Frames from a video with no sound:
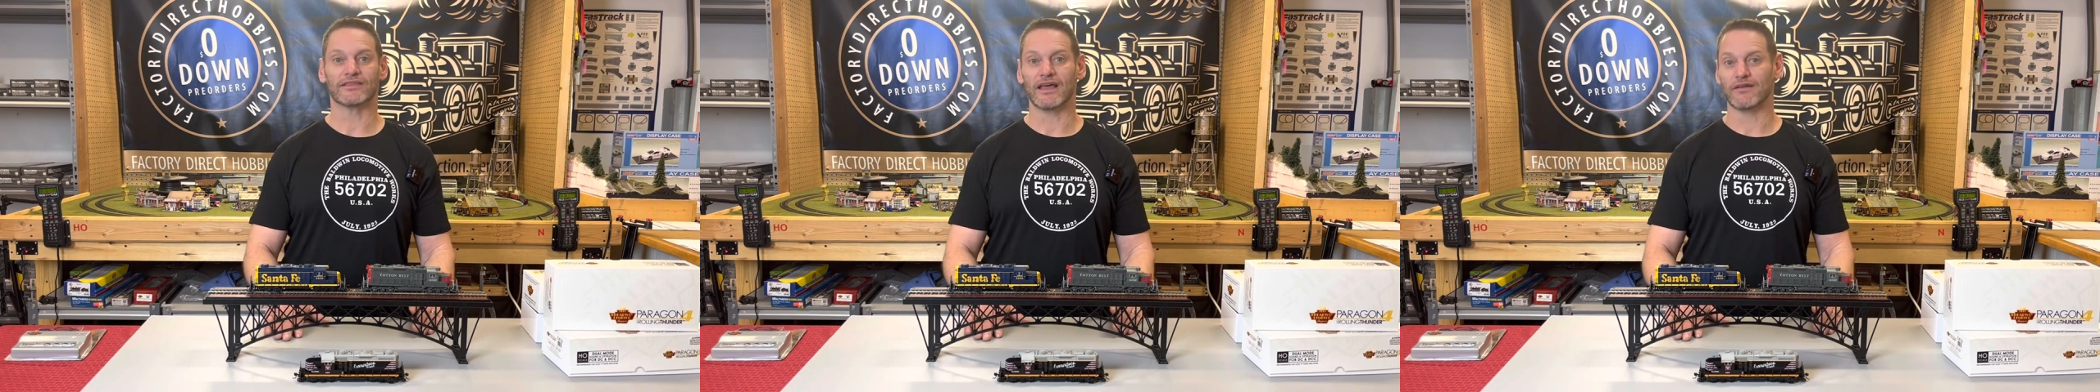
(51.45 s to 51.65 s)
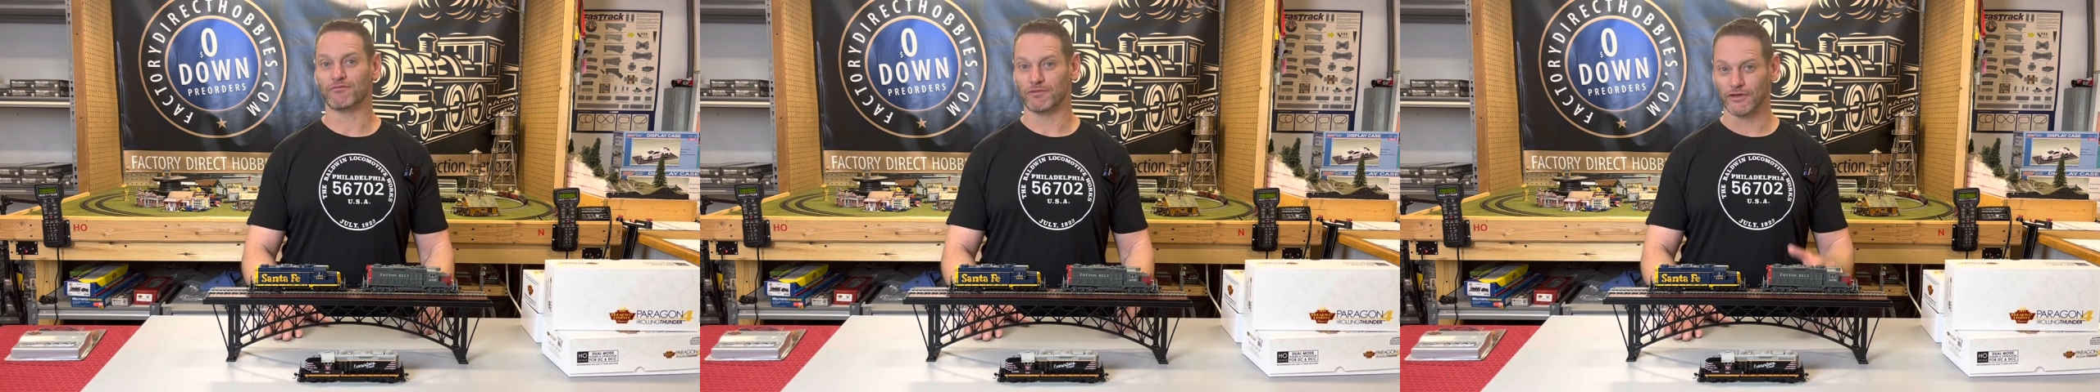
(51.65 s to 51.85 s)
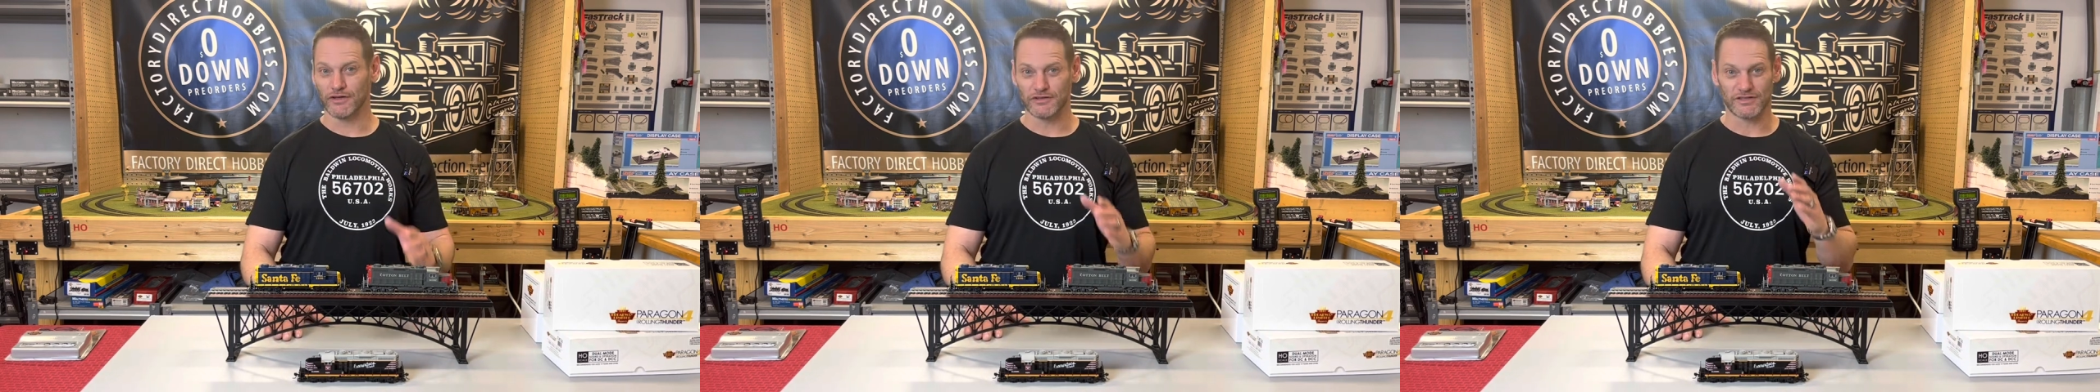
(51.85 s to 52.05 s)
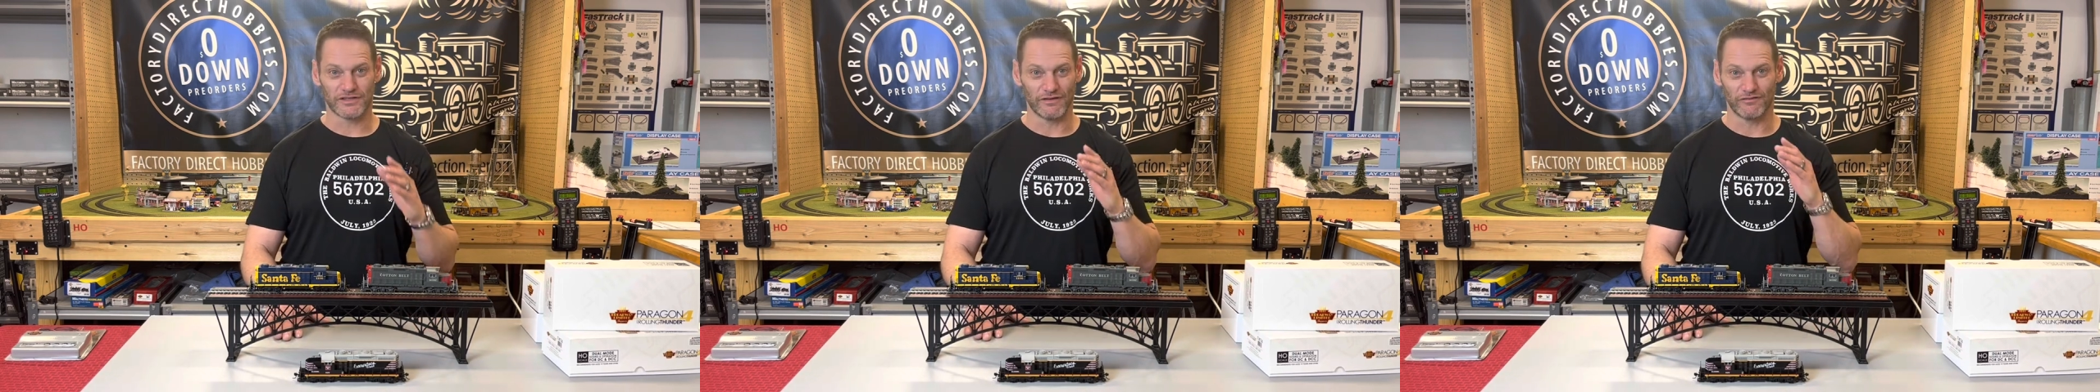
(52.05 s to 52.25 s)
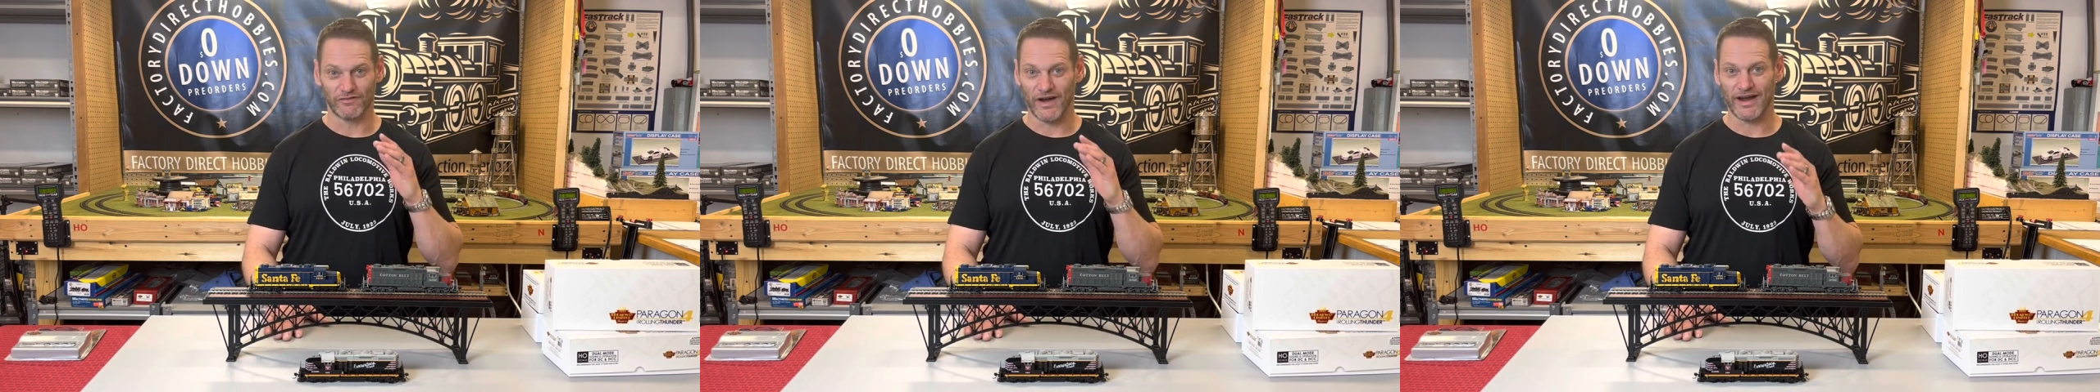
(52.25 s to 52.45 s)
they've produced
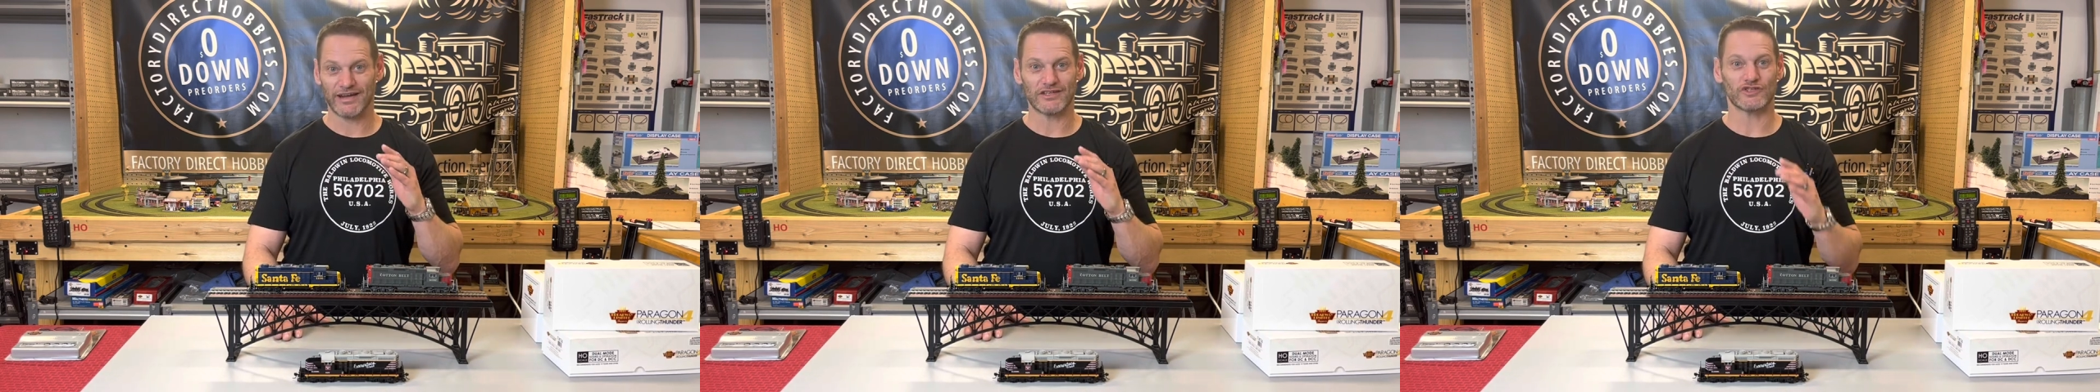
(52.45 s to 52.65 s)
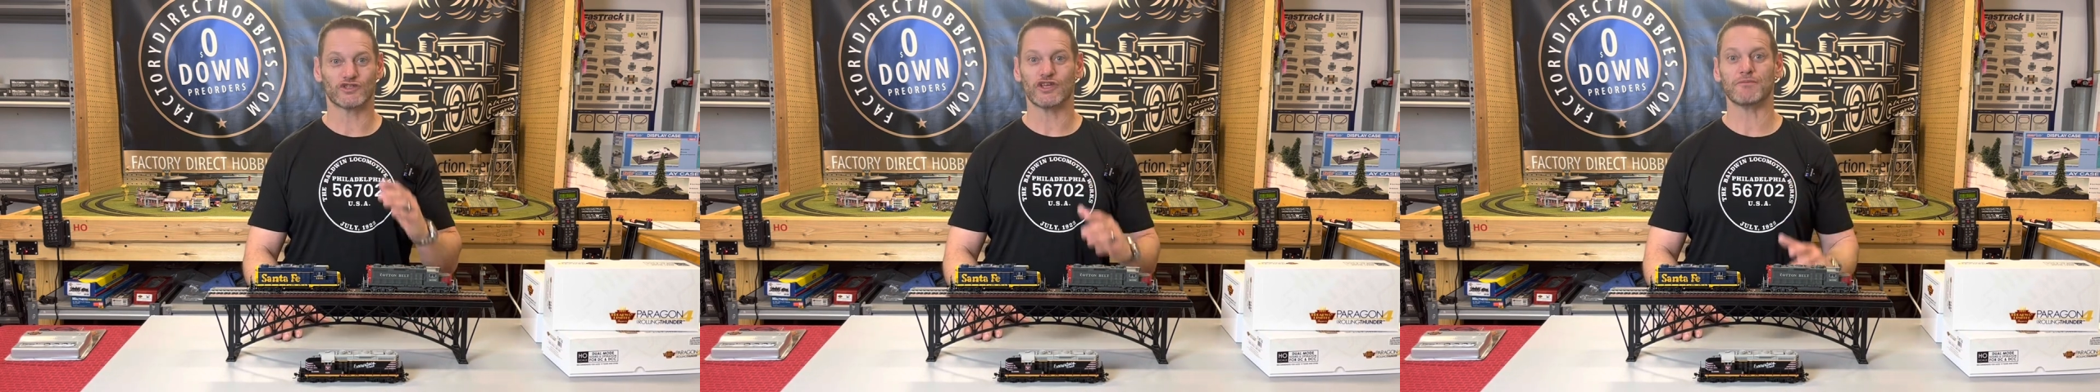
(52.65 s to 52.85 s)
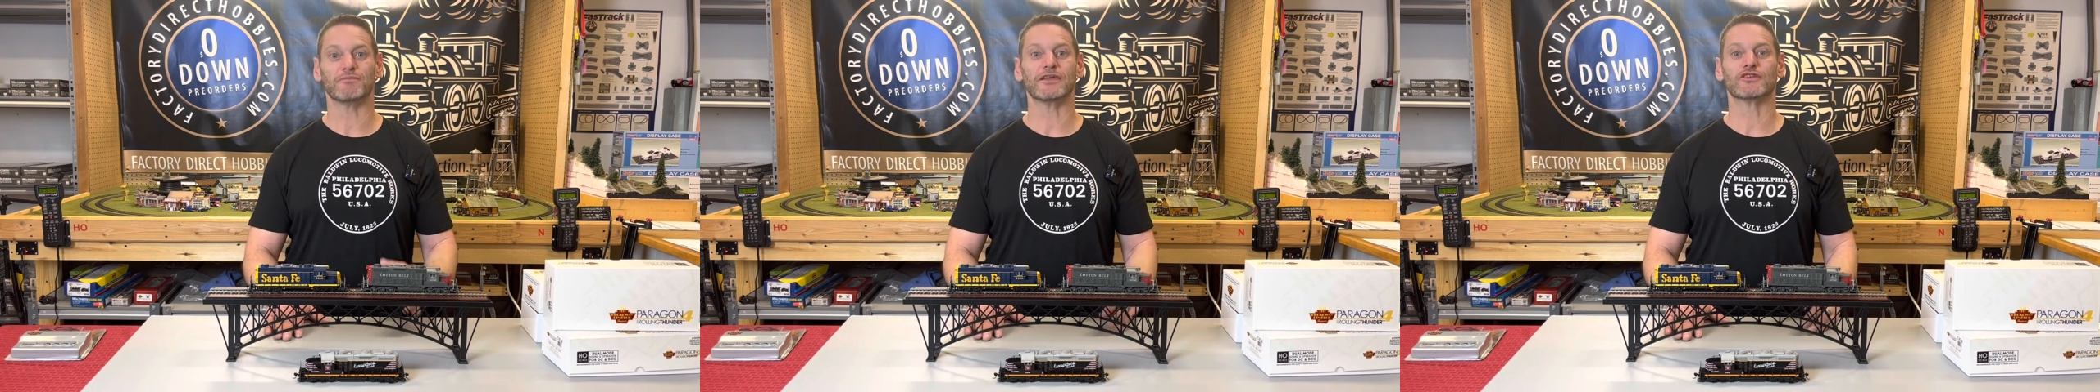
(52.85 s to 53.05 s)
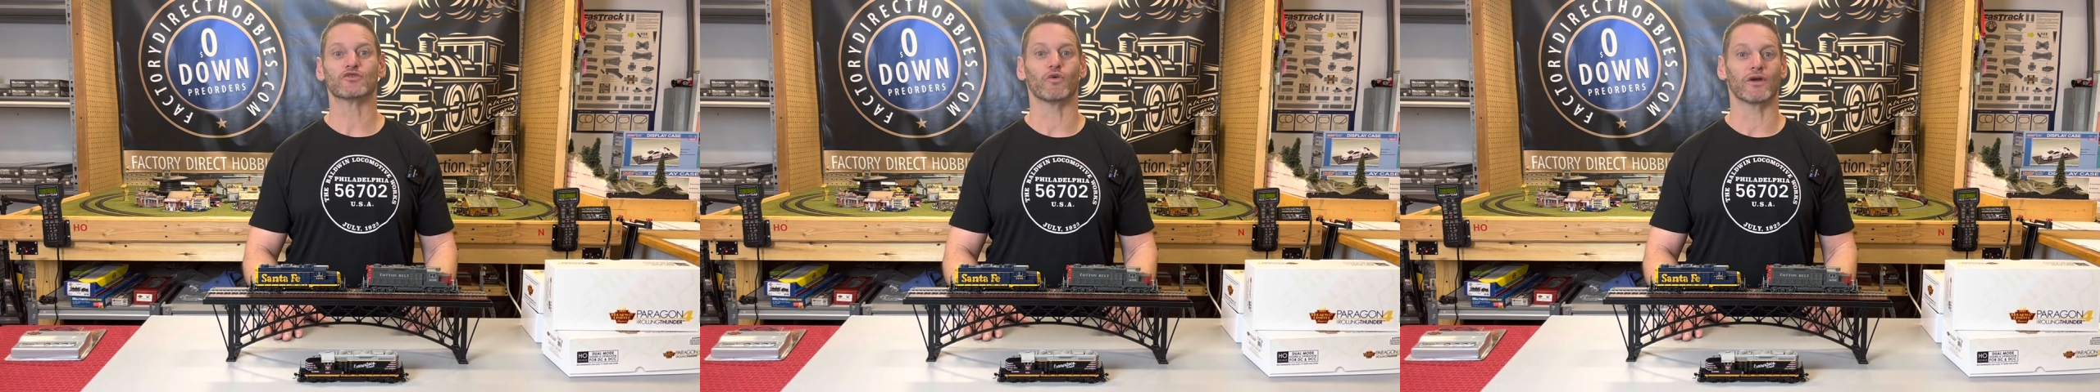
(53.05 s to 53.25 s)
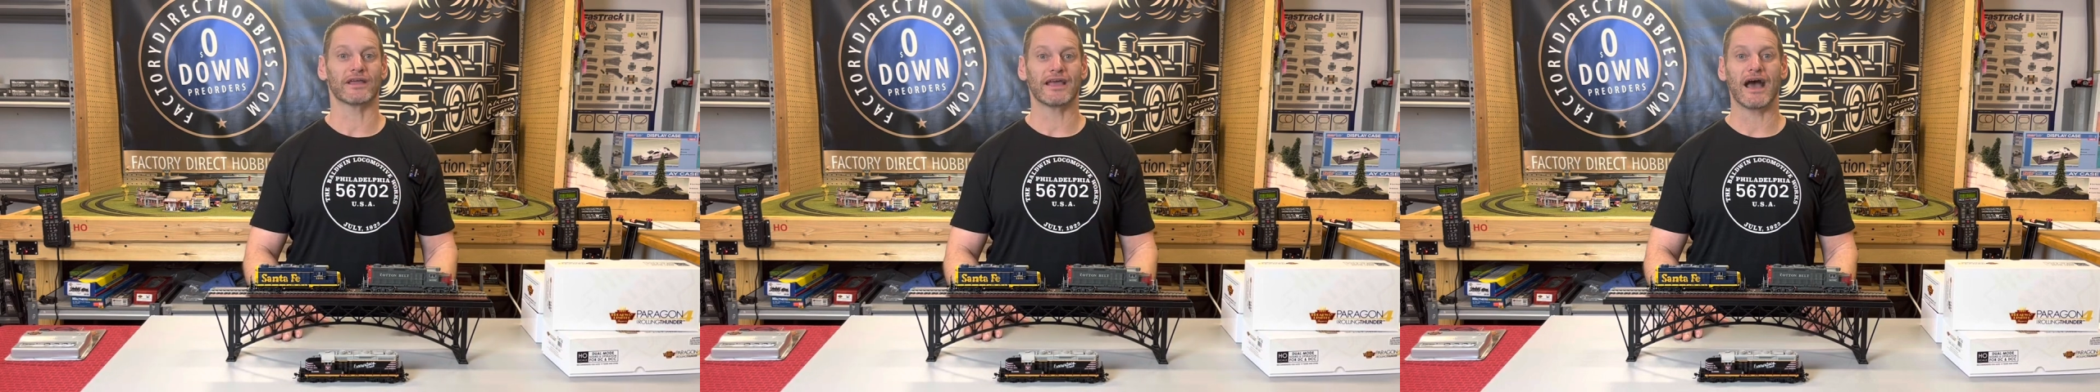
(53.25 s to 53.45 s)
the finest
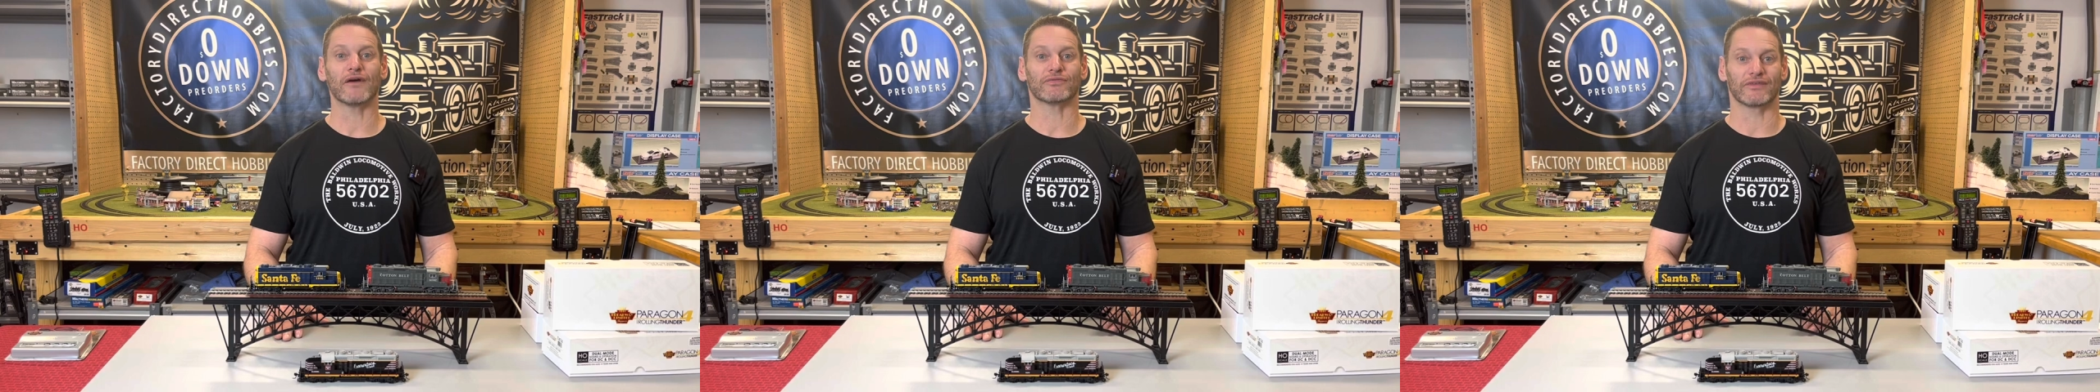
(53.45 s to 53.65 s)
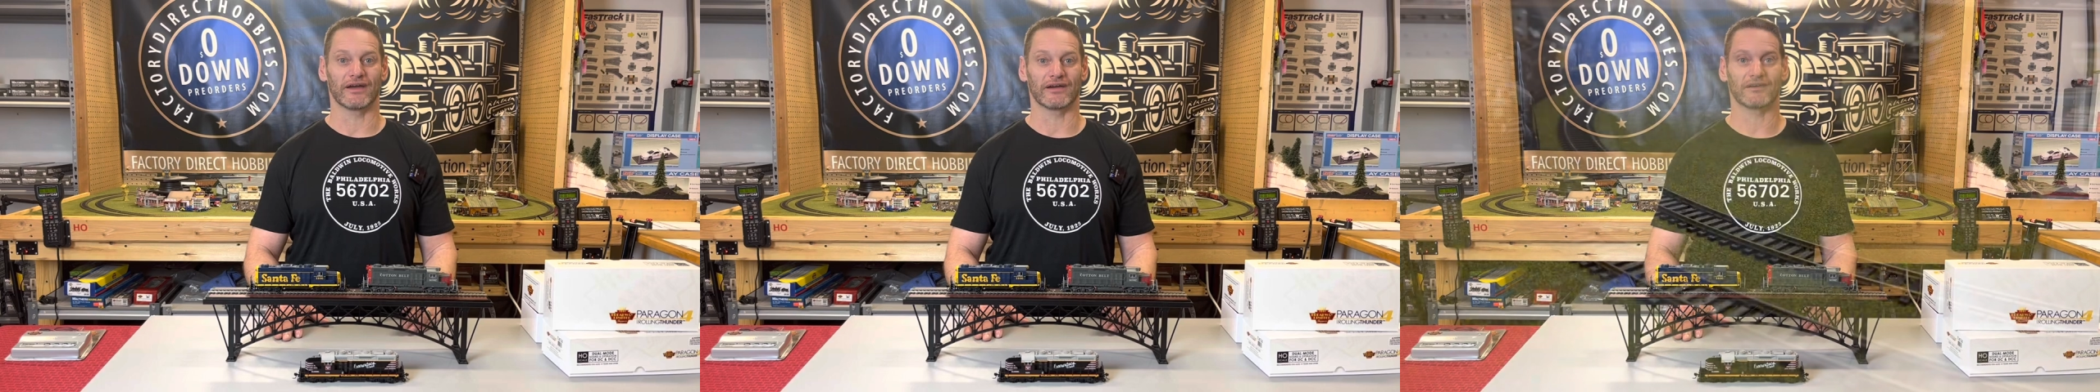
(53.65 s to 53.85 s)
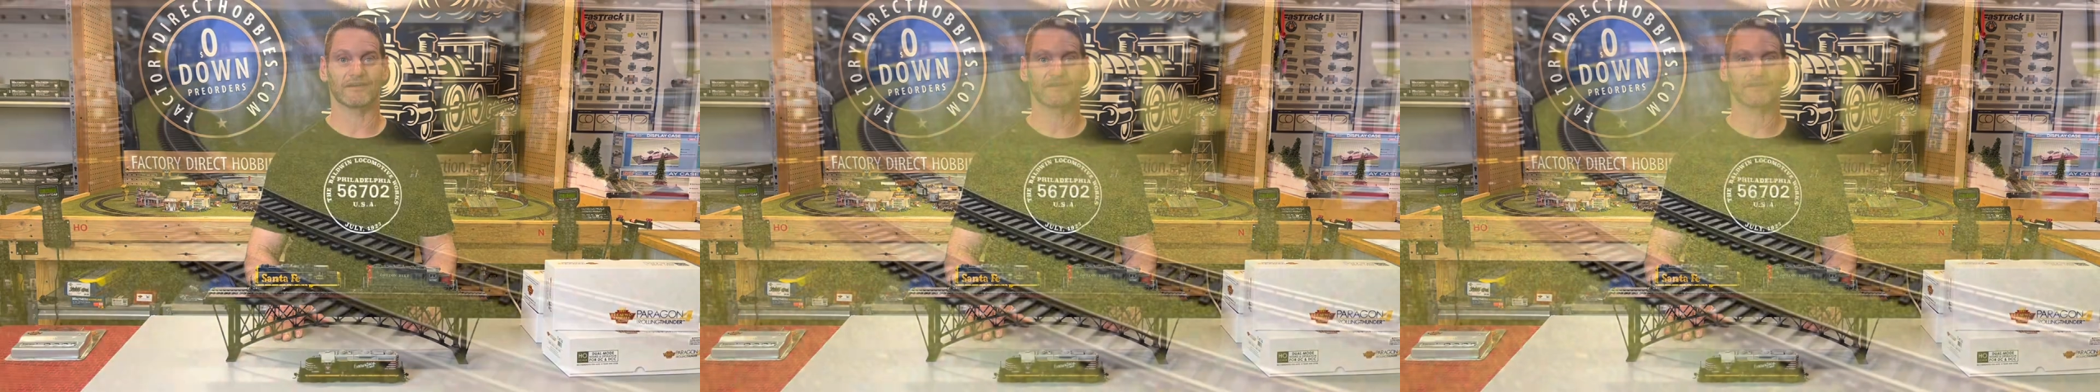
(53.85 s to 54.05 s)
GP20 out there.